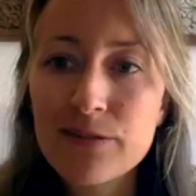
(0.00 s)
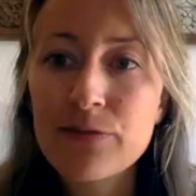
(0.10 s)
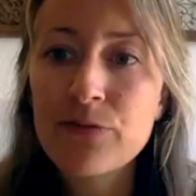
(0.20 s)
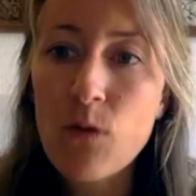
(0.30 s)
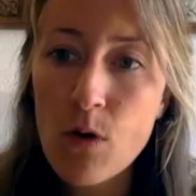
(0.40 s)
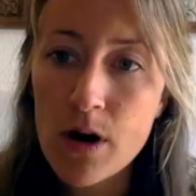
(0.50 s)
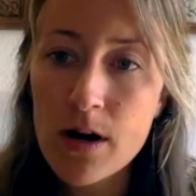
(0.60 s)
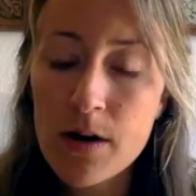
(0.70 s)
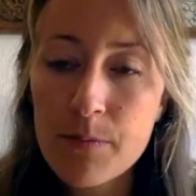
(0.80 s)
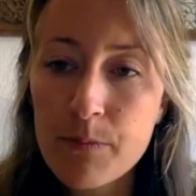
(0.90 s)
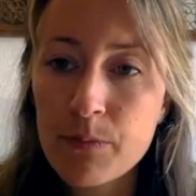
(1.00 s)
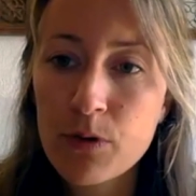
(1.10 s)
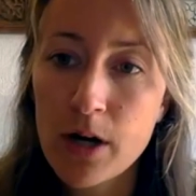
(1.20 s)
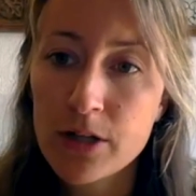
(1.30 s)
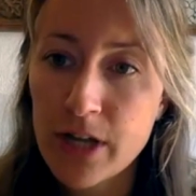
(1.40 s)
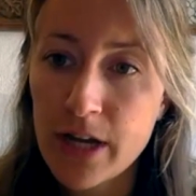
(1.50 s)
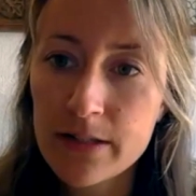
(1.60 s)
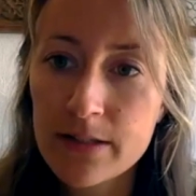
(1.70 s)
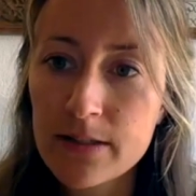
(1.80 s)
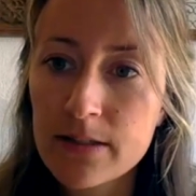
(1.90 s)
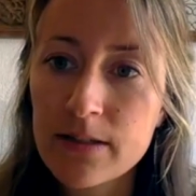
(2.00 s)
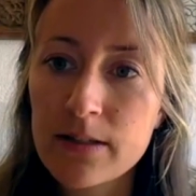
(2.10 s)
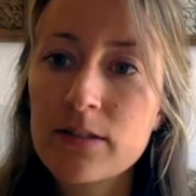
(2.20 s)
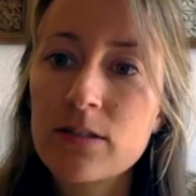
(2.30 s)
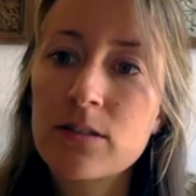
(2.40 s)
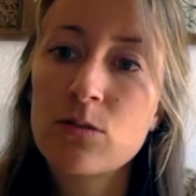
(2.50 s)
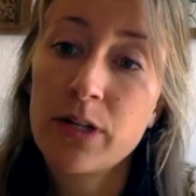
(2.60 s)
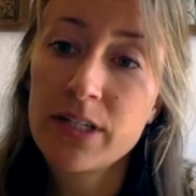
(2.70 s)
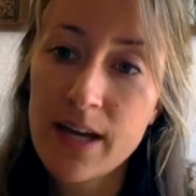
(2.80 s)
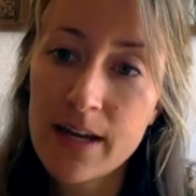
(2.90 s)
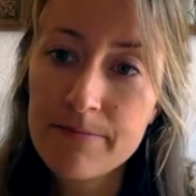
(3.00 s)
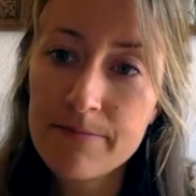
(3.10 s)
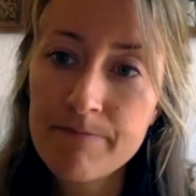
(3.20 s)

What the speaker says: 4 projects since 2010,